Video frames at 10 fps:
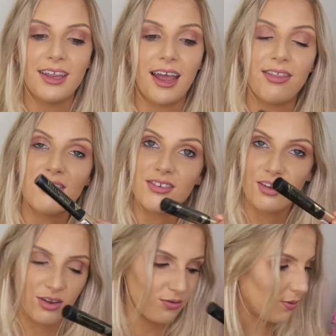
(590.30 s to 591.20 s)
yeah, this is
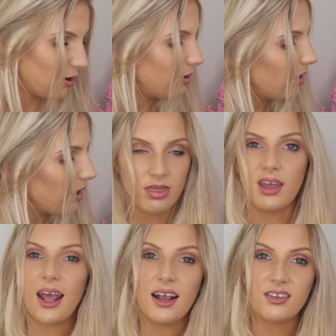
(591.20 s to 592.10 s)
a good one.
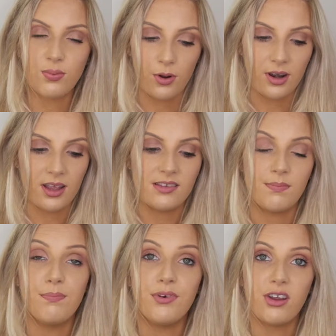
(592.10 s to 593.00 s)
The next one is
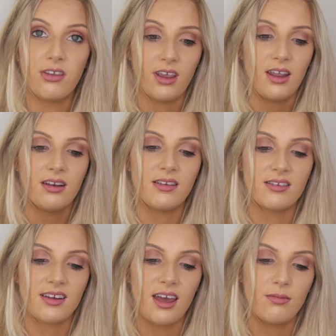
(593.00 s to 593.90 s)

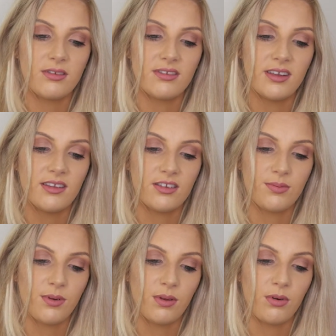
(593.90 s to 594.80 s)
brilliant. I would say this is
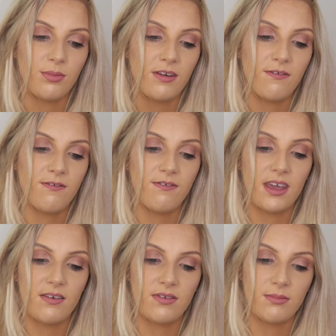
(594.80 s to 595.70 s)
probably one of my
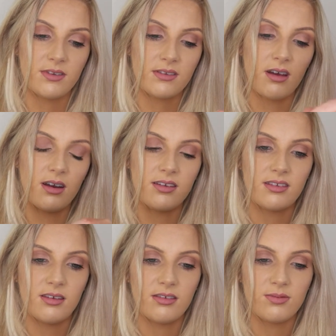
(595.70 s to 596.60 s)
favourite
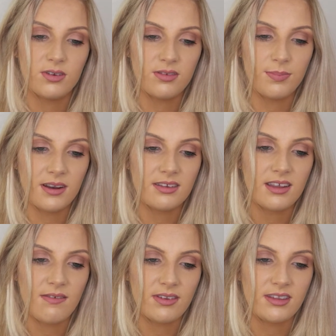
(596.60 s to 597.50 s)
mascaras. Now this one's by
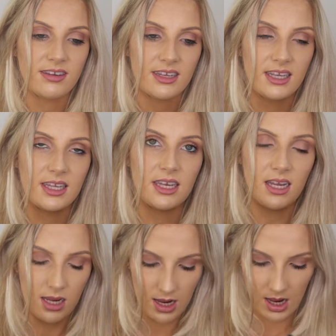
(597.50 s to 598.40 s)
17.
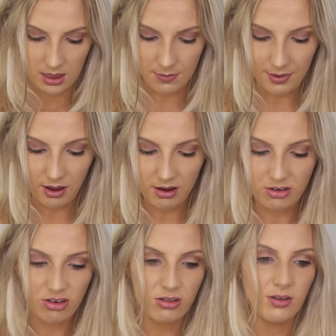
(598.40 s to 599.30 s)
The
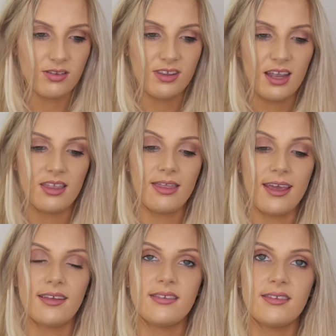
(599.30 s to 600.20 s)
packaging looks like
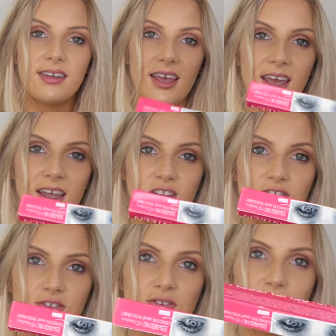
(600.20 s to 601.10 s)
this,
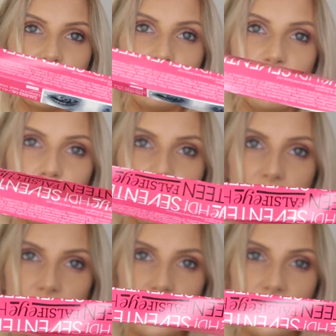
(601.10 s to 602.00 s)
just so you know
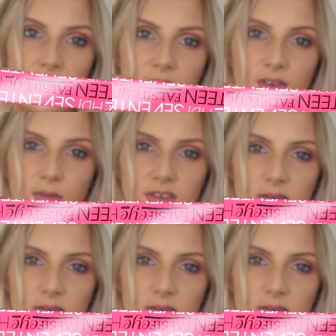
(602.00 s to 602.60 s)
if you want